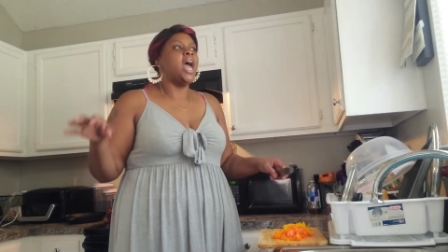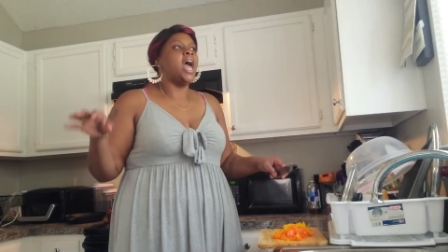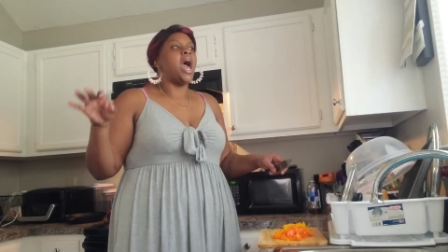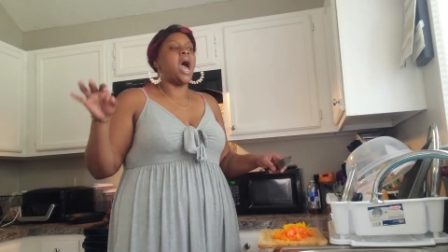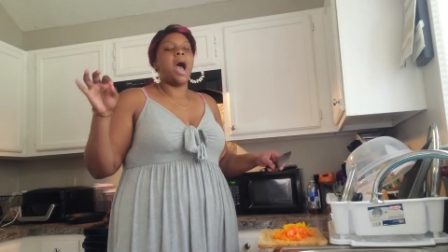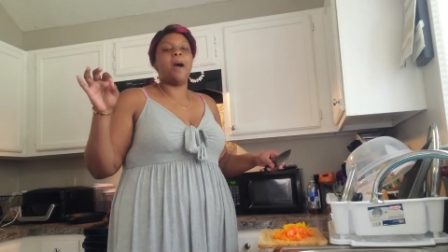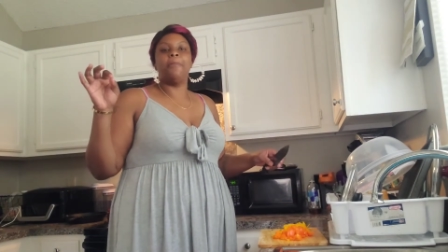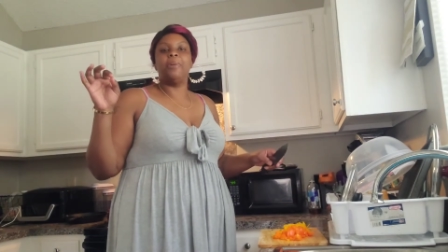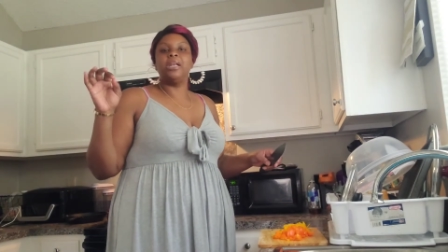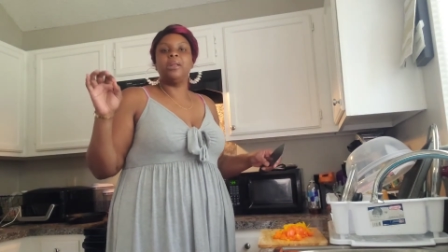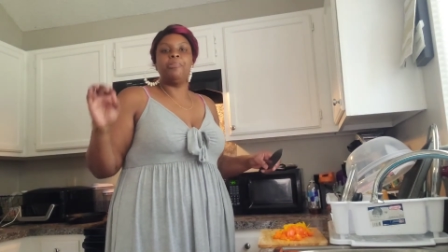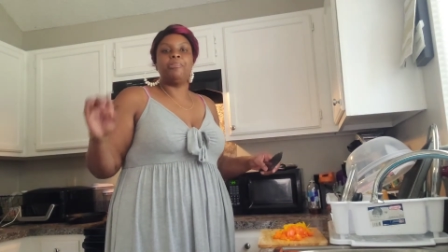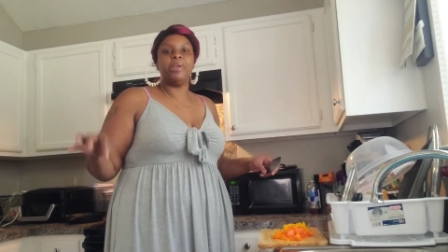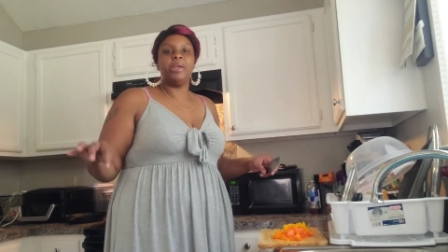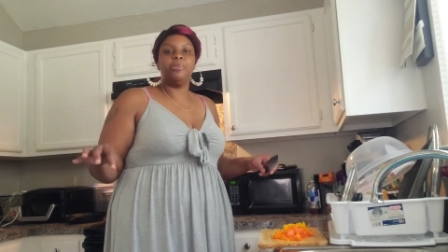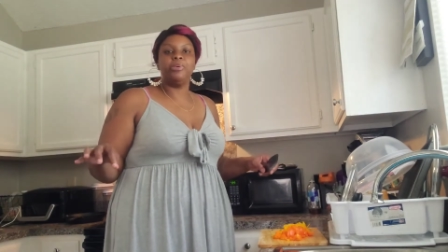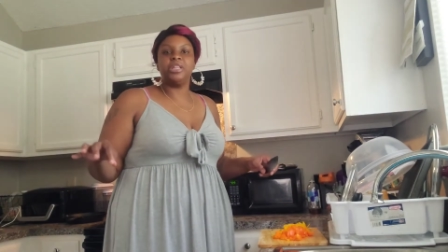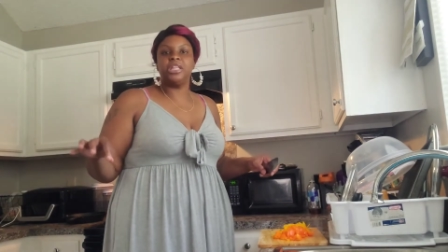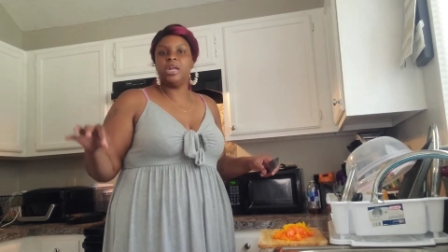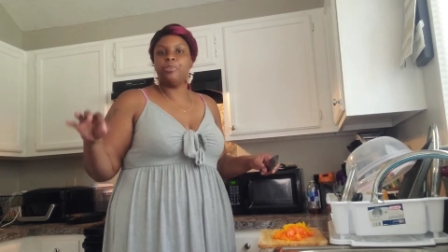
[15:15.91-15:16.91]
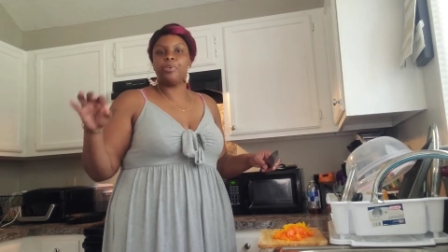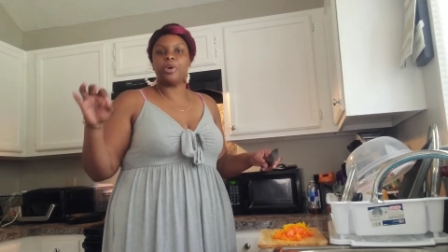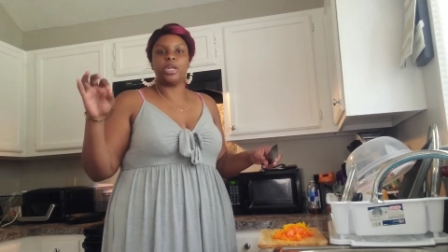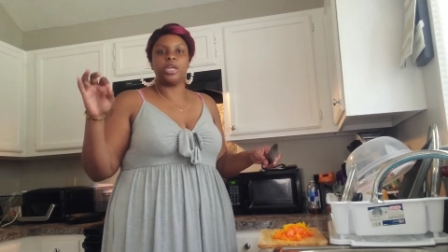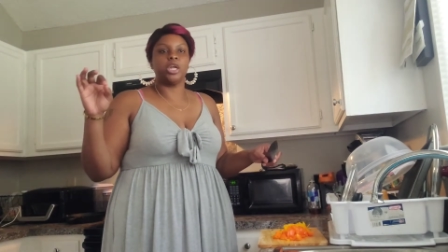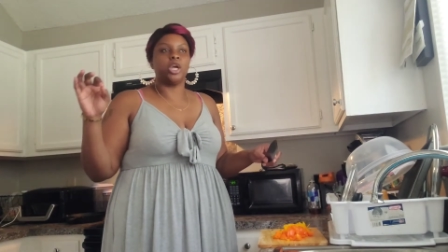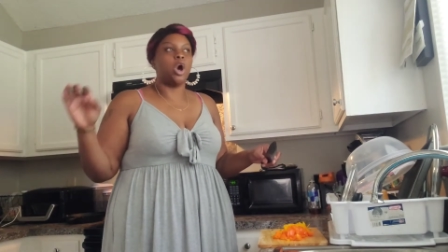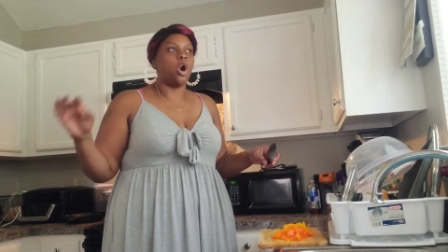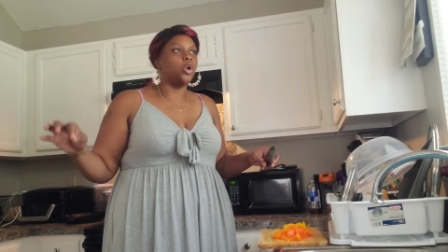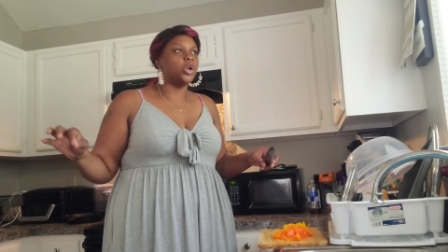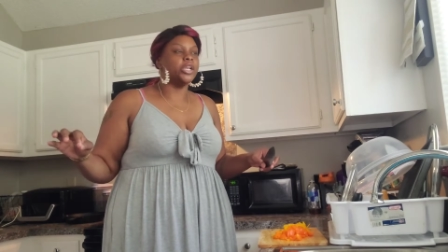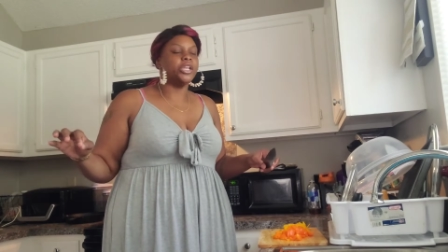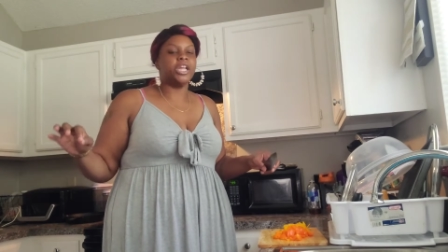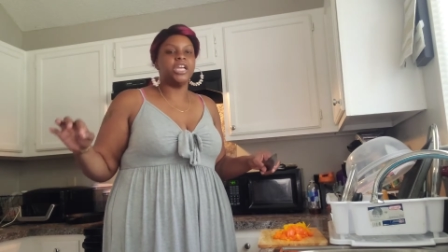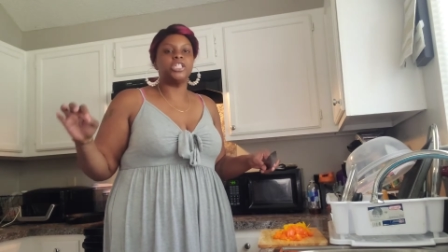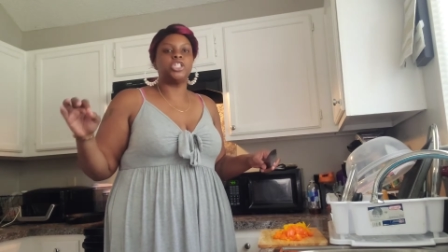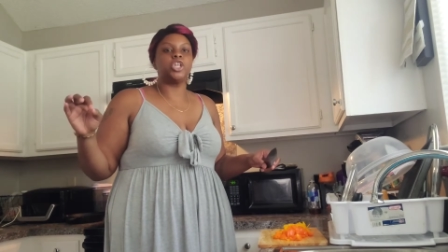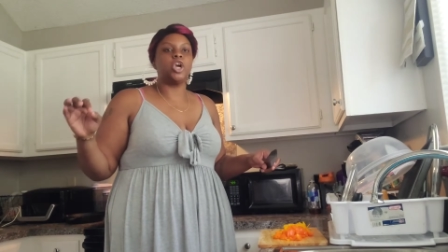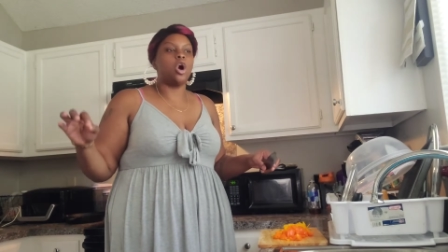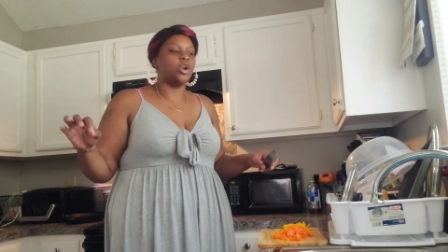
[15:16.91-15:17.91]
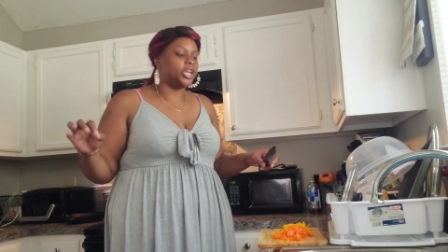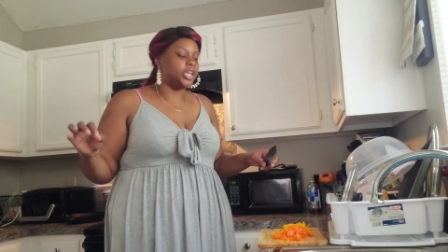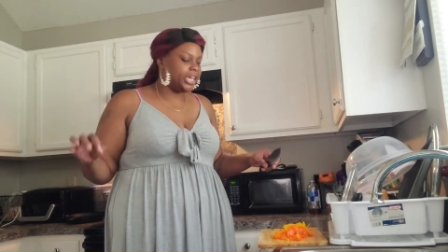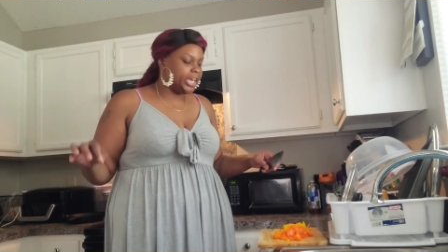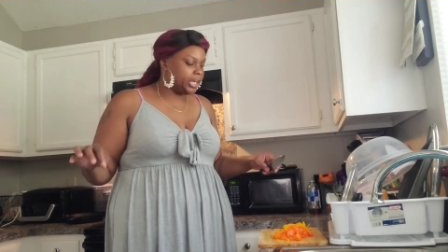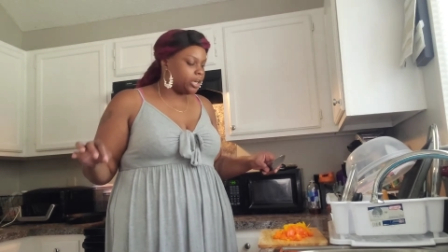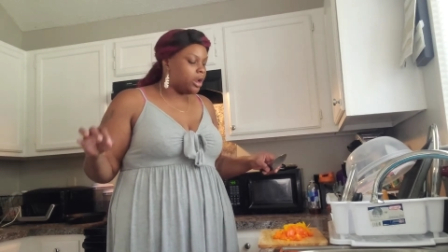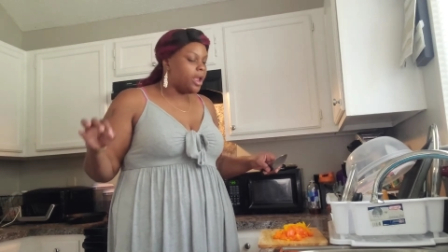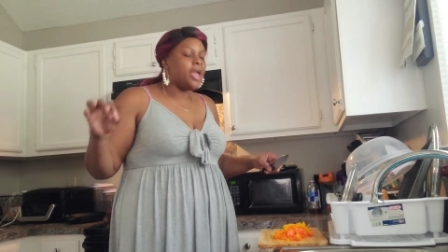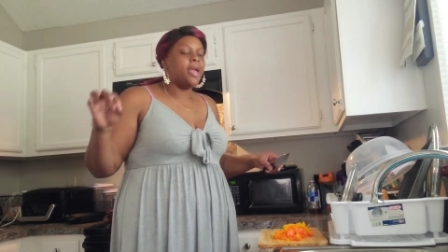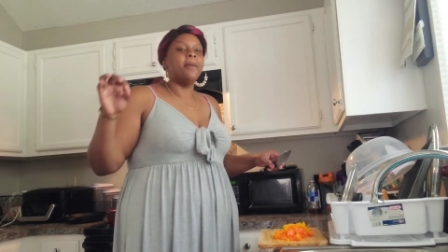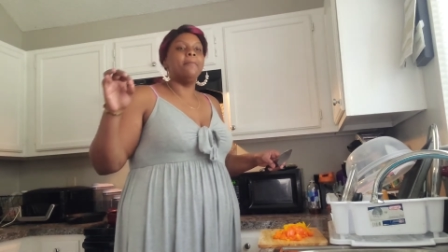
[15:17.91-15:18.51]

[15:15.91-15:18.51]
I'm going to be with them. We're going to go to lunch, go to dinner.